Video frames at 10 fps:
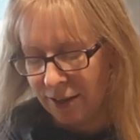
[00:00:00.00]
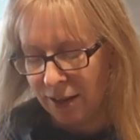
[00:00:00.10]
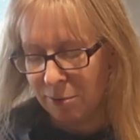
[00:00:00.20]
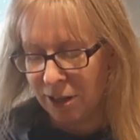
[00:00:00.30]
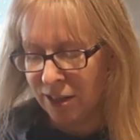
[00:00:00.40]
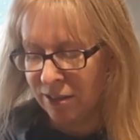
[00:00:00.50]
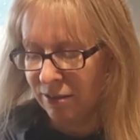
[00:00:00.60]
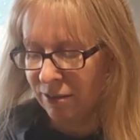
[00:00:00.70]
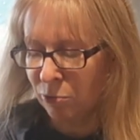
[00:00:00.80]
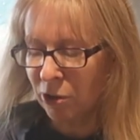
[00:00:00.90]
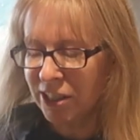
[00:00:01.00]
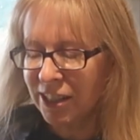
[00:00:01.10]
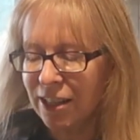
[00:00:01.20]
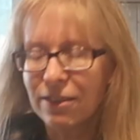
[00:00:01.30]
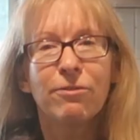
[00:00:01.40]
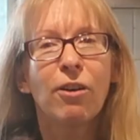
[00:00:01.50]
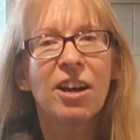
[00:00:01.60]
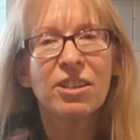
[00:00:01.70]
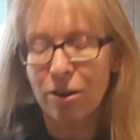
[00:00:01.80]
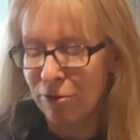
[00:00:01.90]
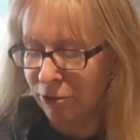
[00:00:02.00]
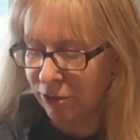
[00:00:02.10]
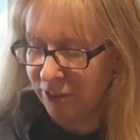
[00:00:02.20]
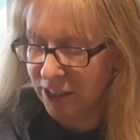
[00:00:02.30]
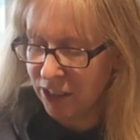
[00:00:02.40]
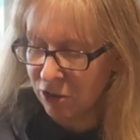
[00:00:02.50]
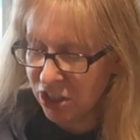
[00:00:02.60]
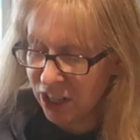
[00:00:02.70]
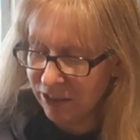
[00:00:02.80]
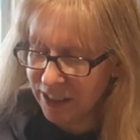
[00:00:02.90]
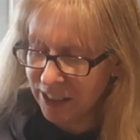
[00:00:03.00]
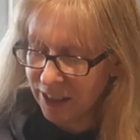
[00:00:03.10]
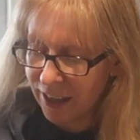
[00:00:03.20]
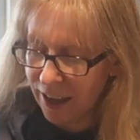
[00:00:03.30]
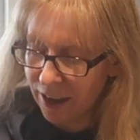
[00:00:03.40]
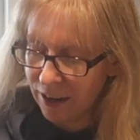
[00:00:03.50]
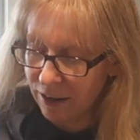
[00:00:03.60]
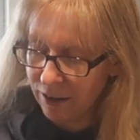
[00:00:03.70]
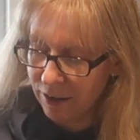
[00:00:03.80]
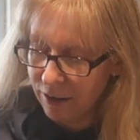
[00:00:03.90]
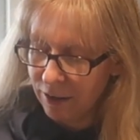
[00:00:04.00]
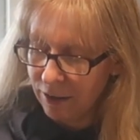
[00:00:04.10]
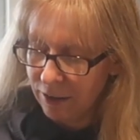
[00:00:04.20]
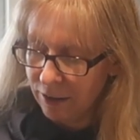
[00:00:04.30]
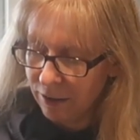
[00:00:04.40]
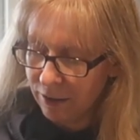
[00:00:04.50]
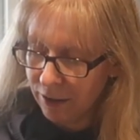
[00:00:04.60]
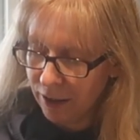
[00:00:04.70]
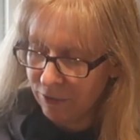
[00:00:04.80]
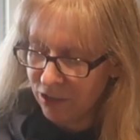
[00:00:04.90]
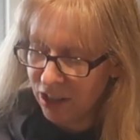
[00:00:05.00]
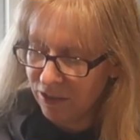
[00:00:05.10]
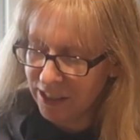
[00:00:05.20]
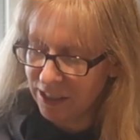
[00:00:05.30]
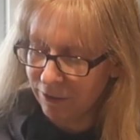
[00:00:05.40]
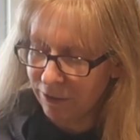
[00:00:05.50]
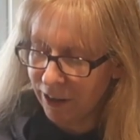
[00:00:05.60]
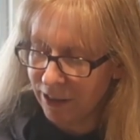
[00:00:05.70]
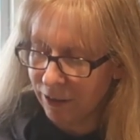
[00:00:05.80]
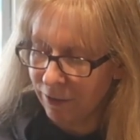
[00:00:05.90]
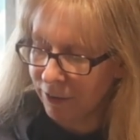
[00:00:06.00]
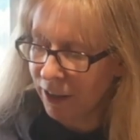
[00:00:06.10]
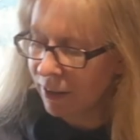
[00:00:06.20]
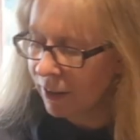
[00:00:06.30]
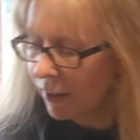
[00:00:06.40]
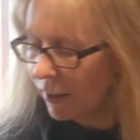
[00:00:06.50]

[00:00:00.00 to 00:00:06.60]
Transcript: I mean, what is there to fight over if there's no cherries in the can? You've got to have cherries to fight over.